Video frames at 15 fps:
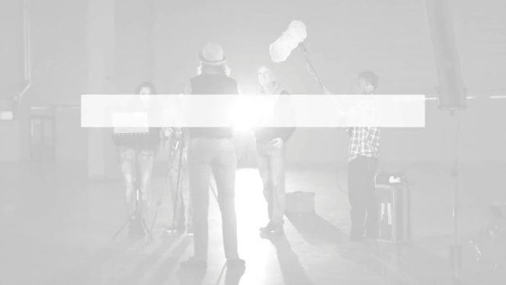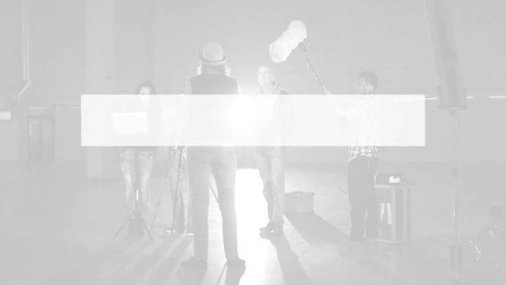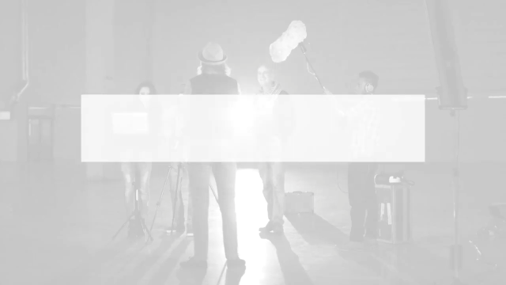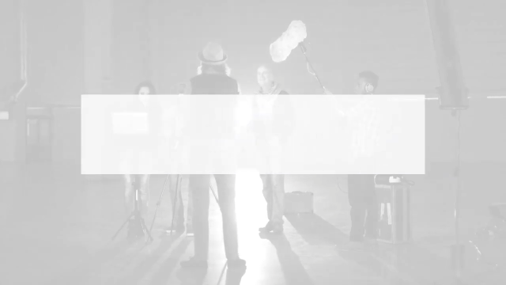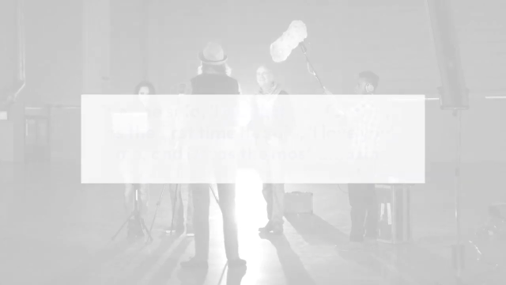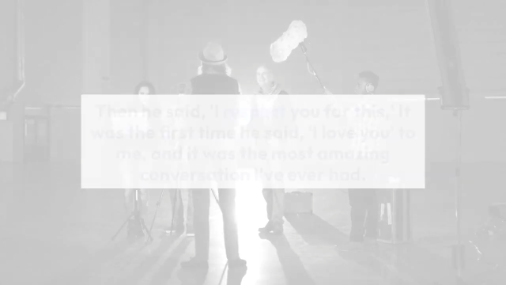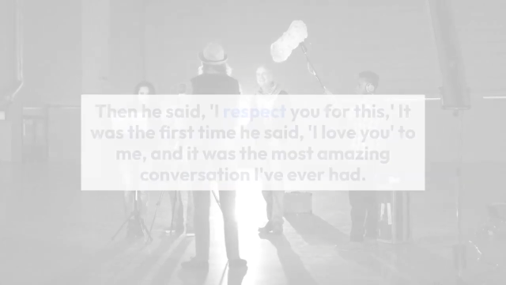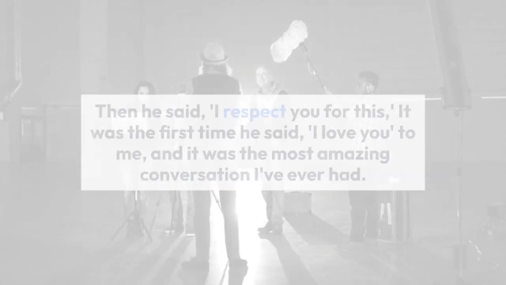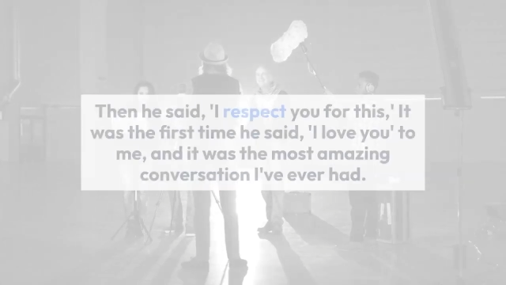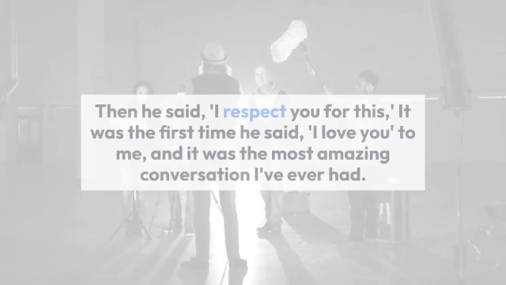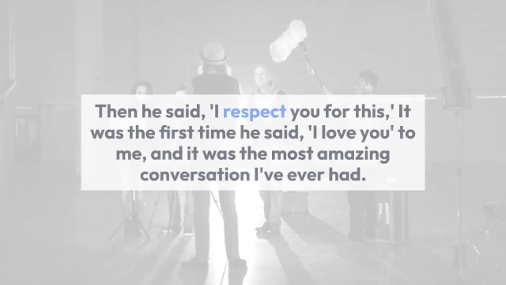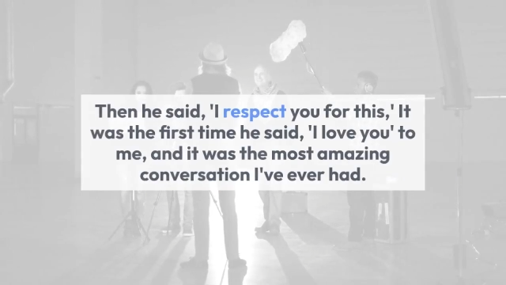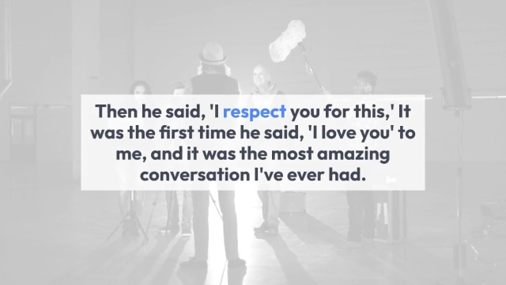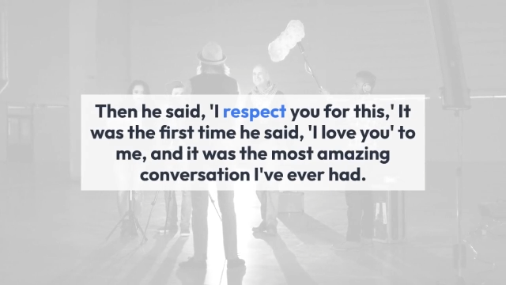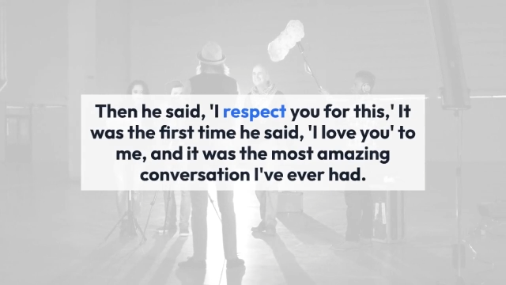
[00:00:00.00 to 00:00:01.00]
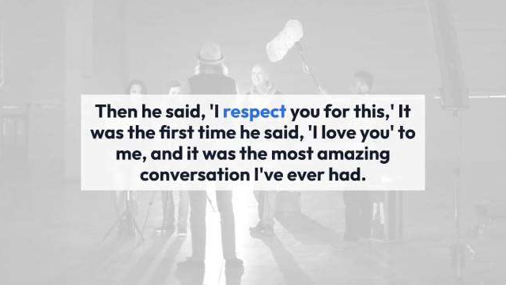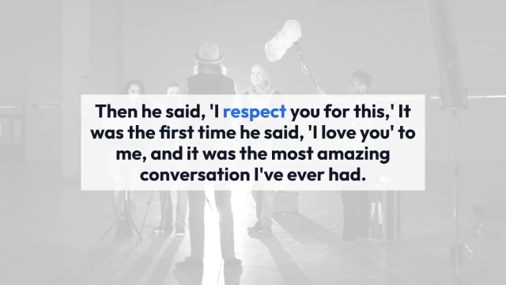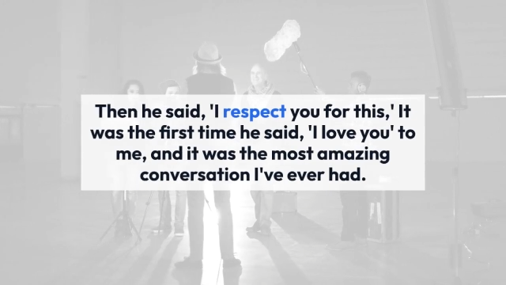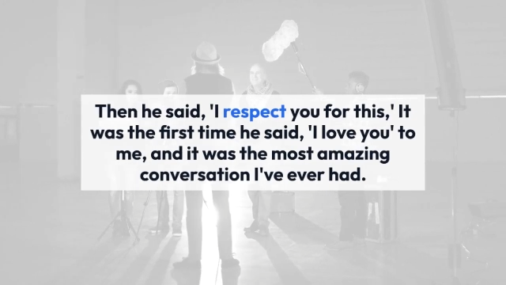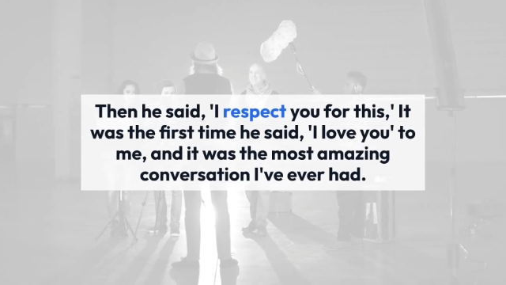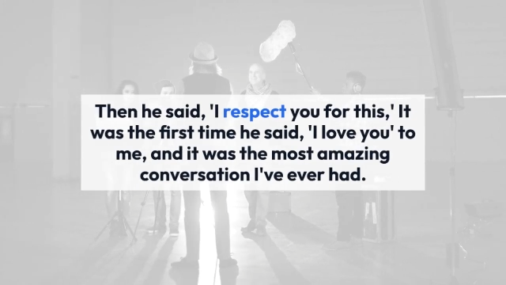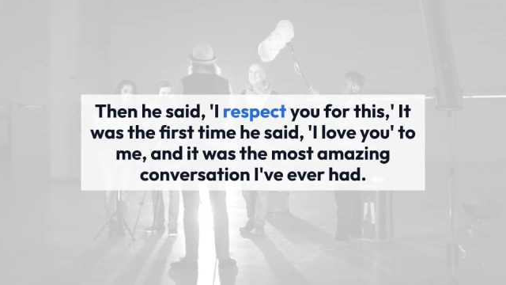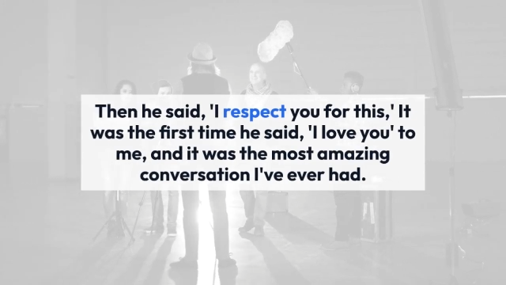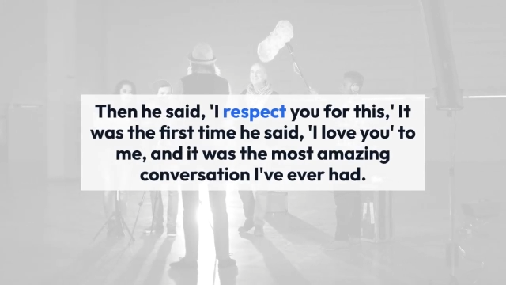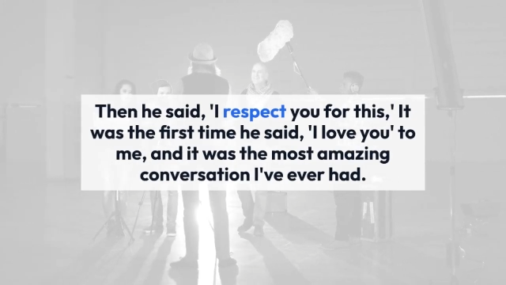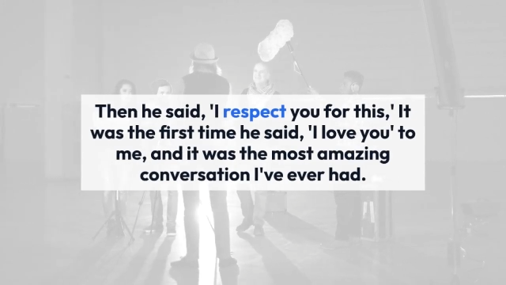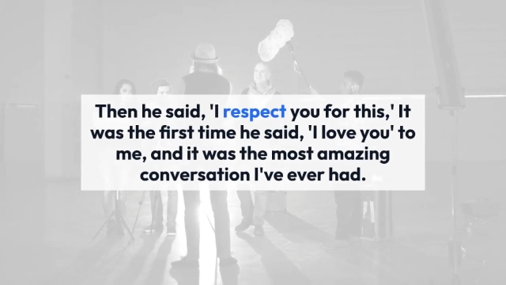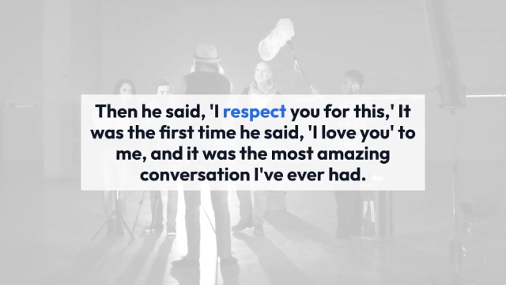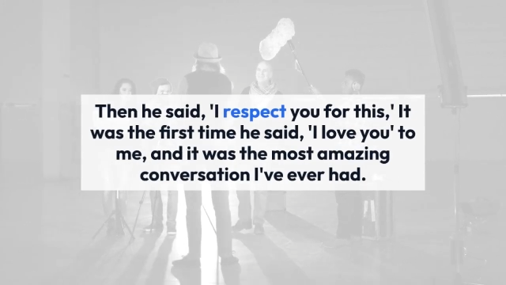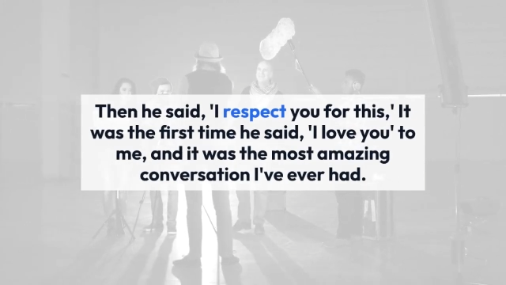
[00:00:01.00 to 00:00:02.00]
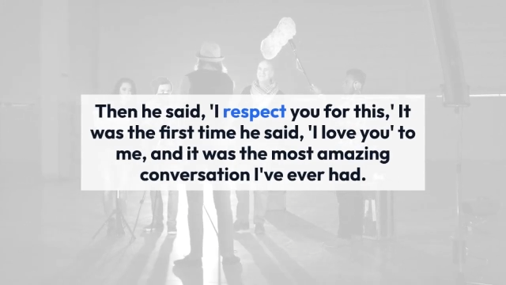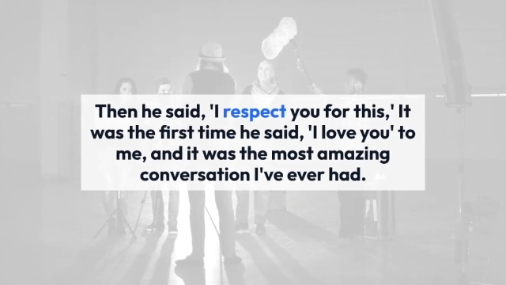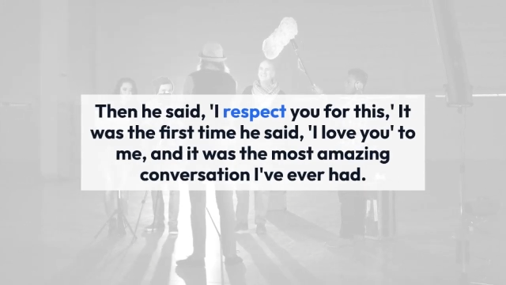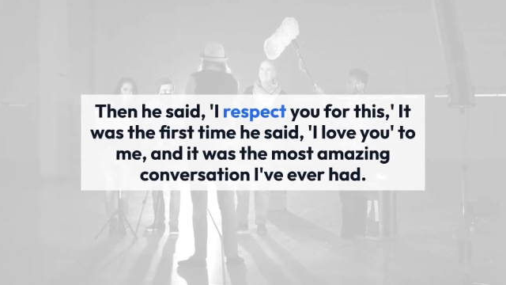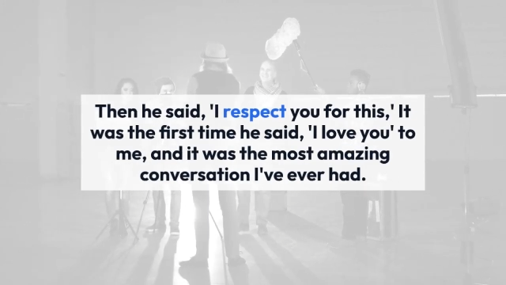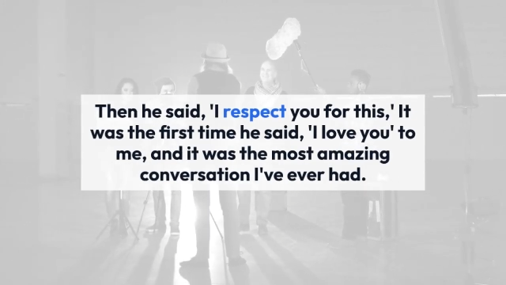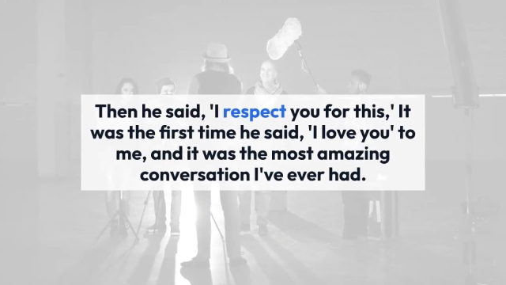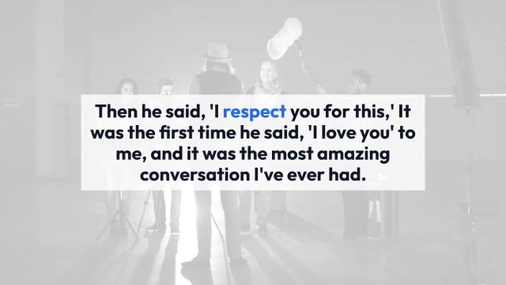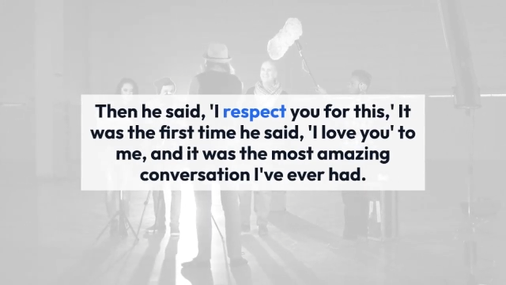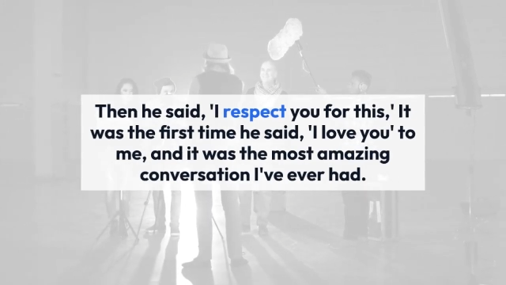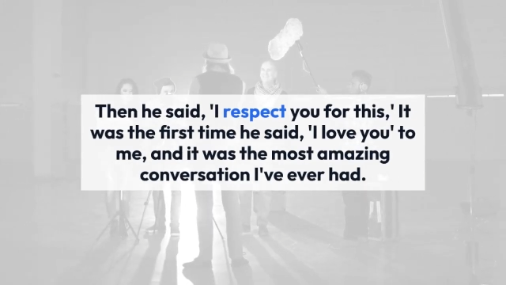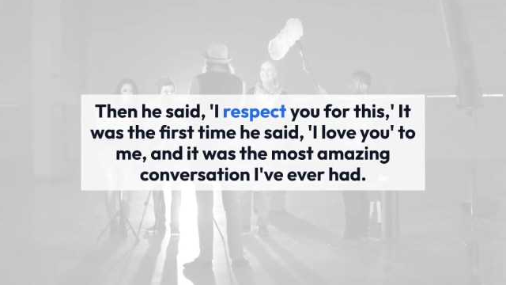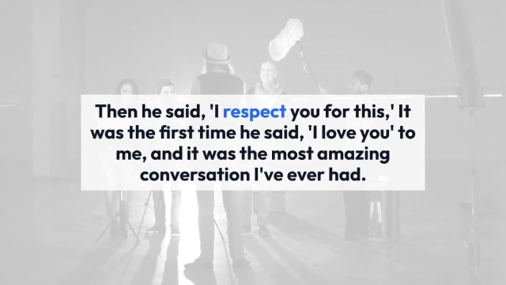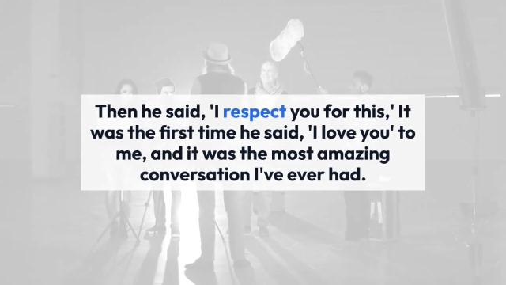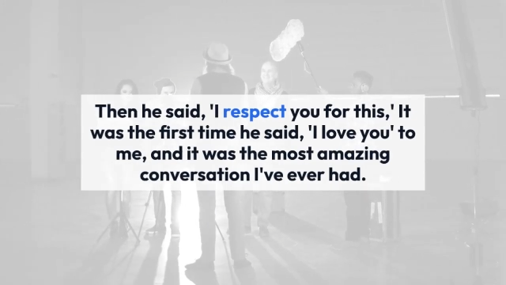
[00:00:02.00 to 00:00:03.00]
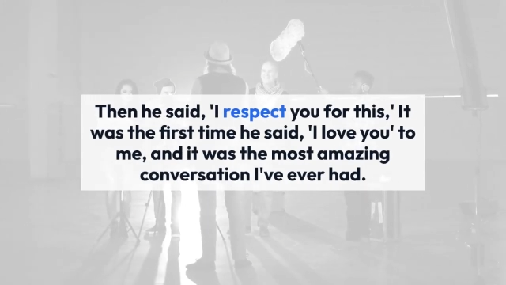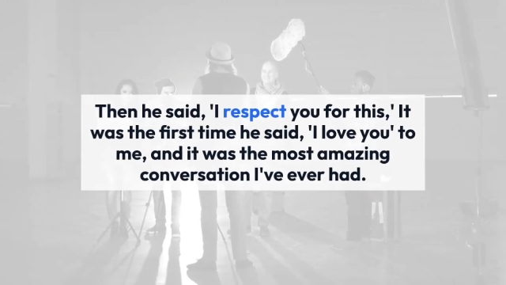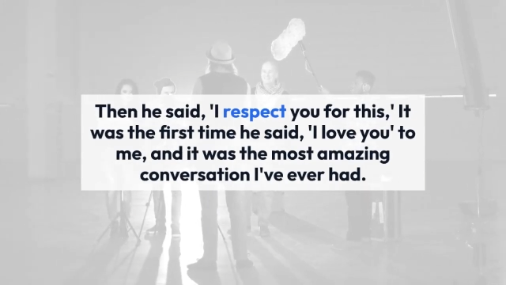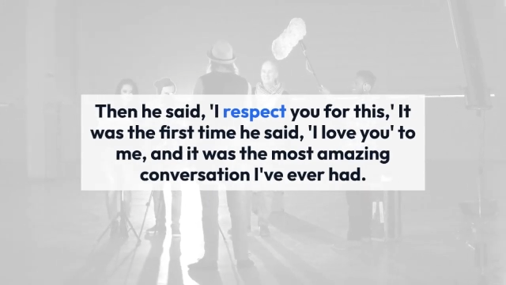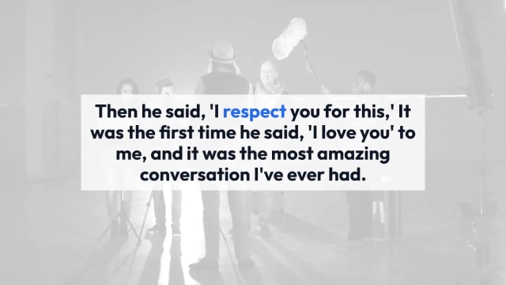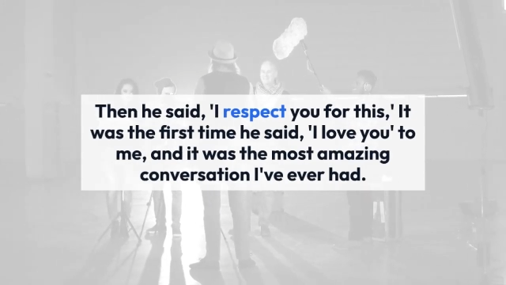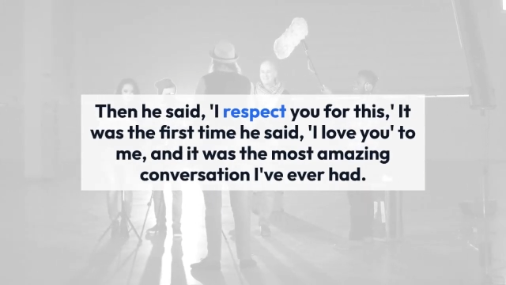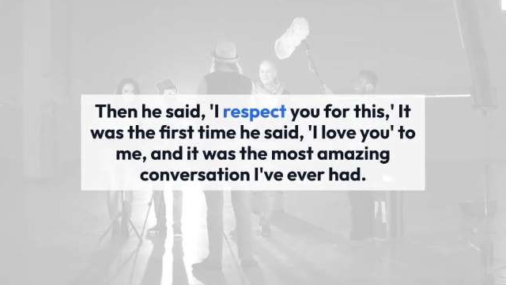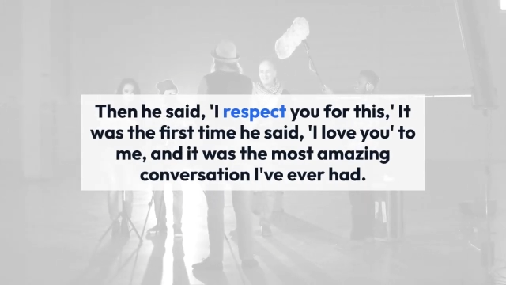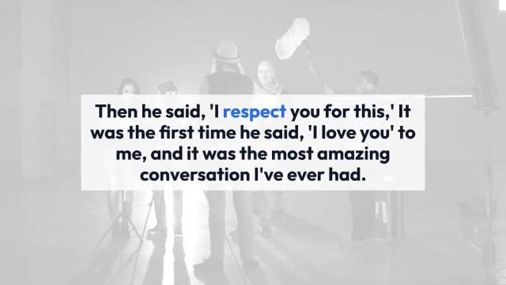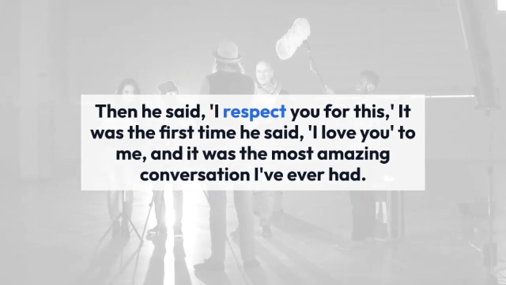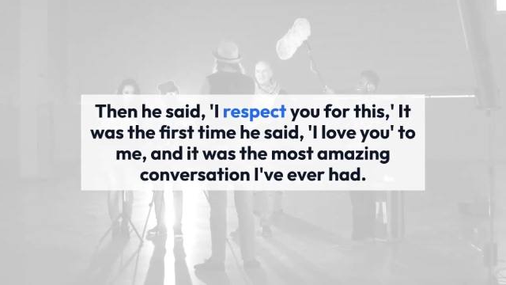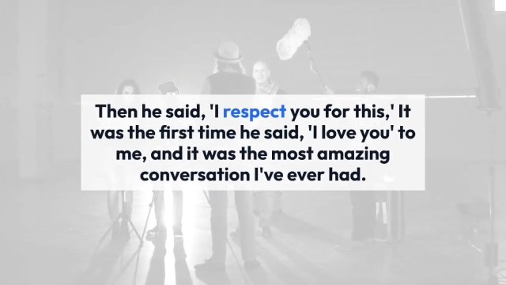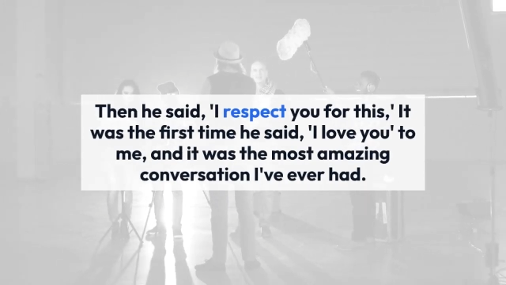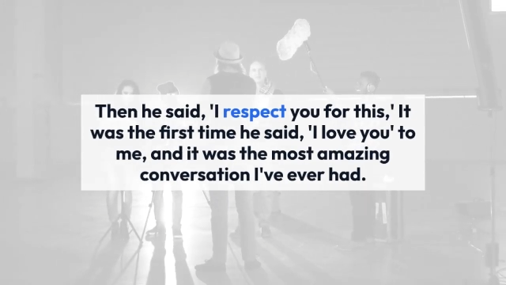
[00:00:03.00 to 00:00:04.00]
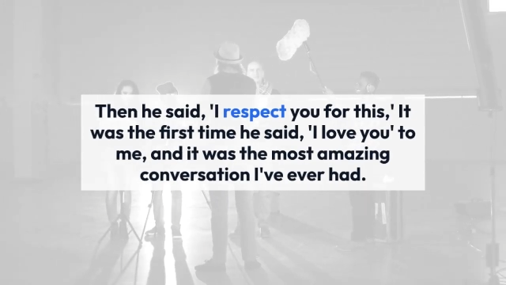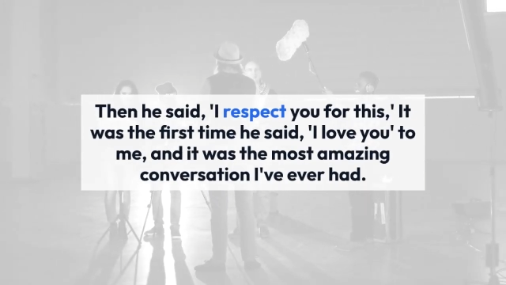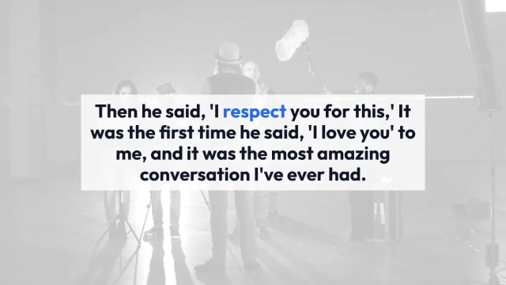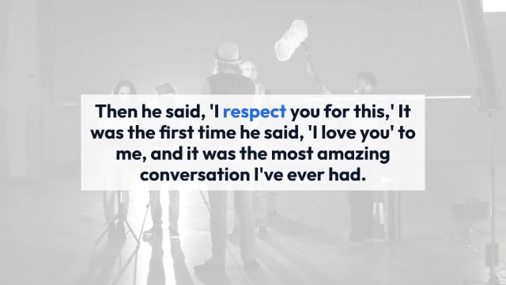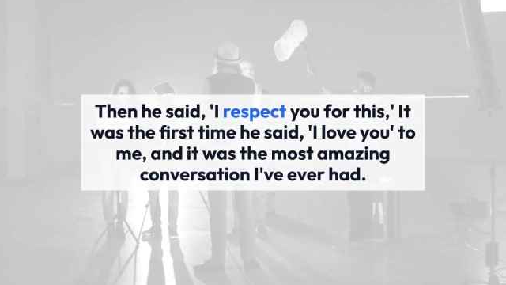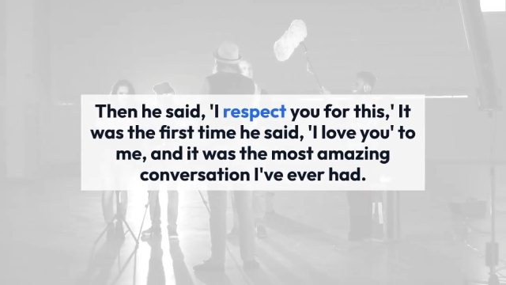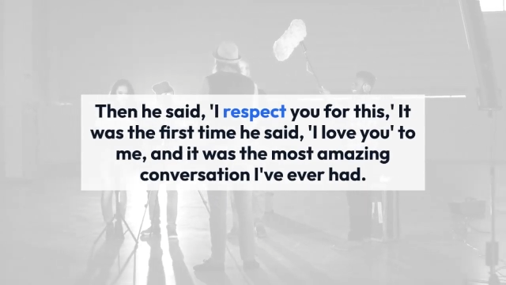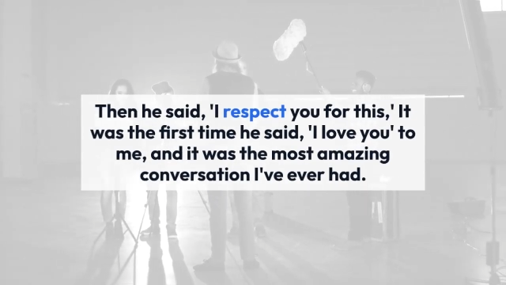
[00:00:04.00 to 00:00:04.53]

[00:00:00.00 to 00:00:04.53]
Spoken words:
No face is visible, so there are no lips to read.